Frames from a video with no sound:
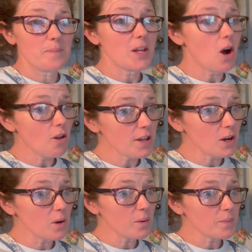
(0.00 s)

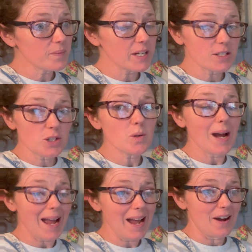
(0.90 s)
Although I do
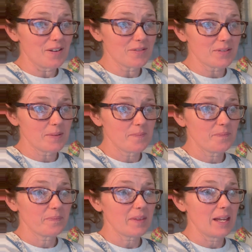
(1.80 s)
have
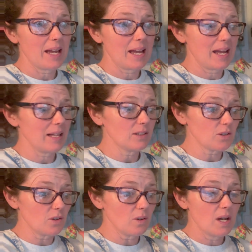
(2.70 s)
a
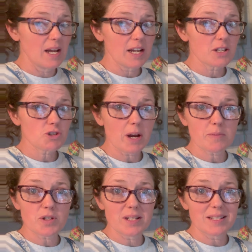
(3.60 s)
little
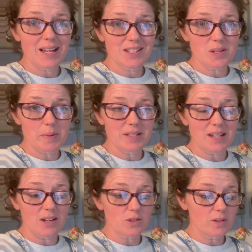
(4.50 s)
contraption that takes the pits
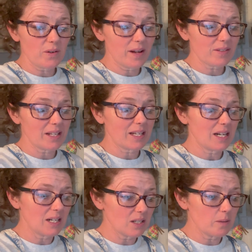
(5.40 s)
out, so I don't have to like
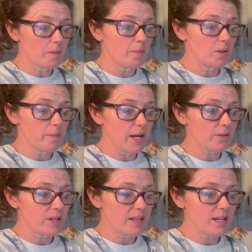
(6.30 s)
cut them and pull them out or
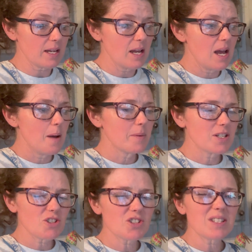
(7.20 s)
anything, but
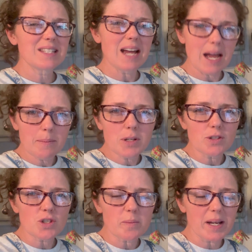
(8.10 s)
it's just time
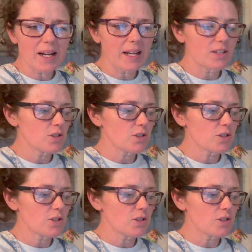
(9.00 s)
consuming, I guess.